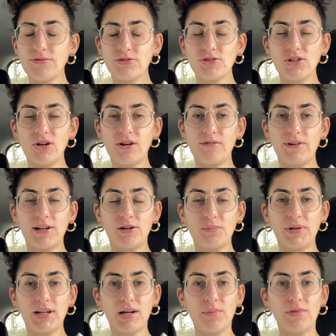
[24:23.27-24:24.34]
So if I don't
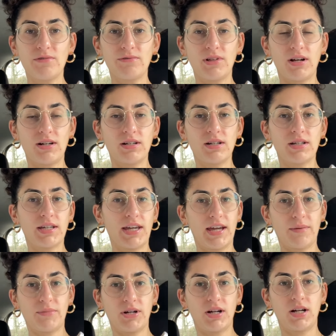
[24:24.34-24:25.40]
pick up the vlog
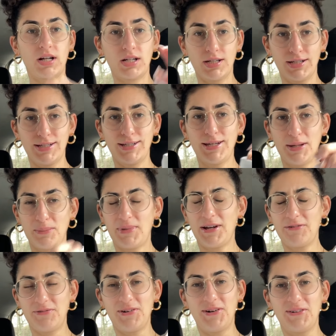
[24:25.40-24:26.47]
camera my
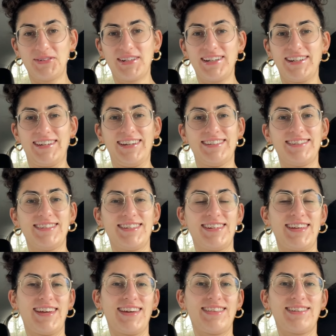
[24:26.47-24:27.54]
phone again today.